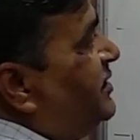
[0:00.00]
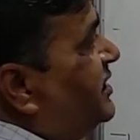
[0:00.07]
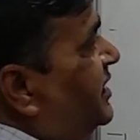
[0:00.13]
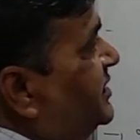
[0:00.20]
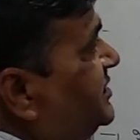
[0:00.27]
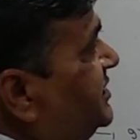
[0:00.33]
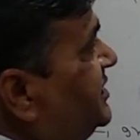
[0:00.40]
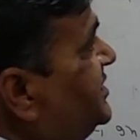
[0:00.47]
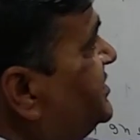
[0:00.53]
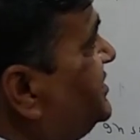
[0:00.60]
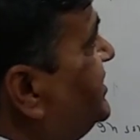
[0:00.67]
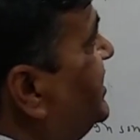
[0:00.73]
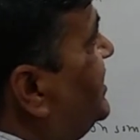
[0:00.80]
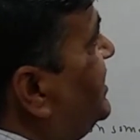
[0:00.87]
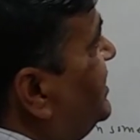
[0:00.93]
Because each
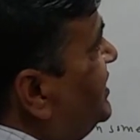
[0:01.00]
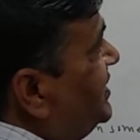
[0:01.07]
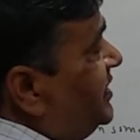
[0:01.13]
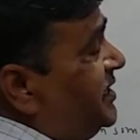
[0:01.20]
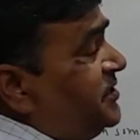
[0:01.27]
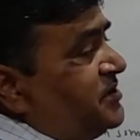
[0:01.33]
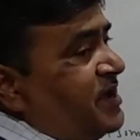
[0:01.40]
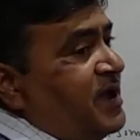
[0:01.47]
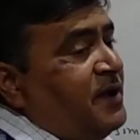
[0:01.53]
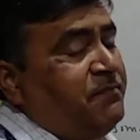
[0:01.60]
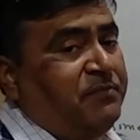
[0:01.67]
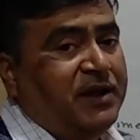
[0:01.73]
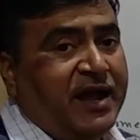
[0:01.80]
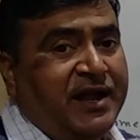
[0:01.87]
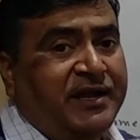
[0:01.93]
cell is
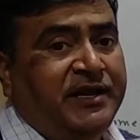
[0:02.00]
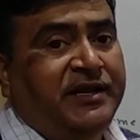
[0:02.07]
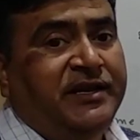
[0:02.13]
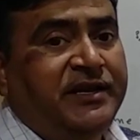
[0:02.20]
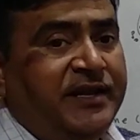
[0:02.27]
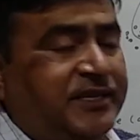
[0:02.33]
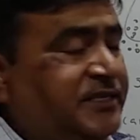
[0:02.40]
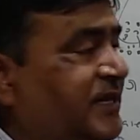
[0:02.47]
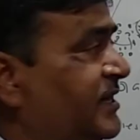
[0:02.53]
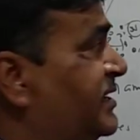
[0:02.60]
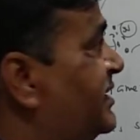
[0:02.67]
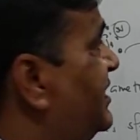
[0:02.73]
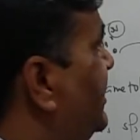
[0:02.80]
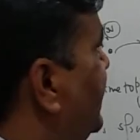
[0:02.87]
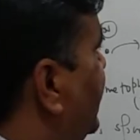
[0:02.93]
haploid in
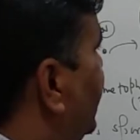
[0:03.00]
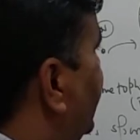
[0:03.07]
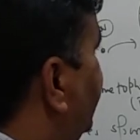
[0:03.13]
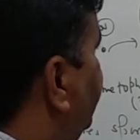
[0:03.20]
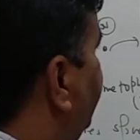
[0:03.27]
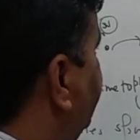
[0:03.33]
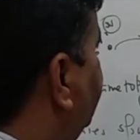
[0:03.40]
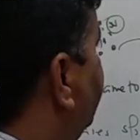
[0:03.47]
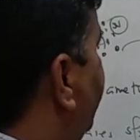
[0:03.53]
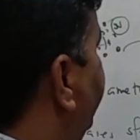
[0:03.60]
nature, and this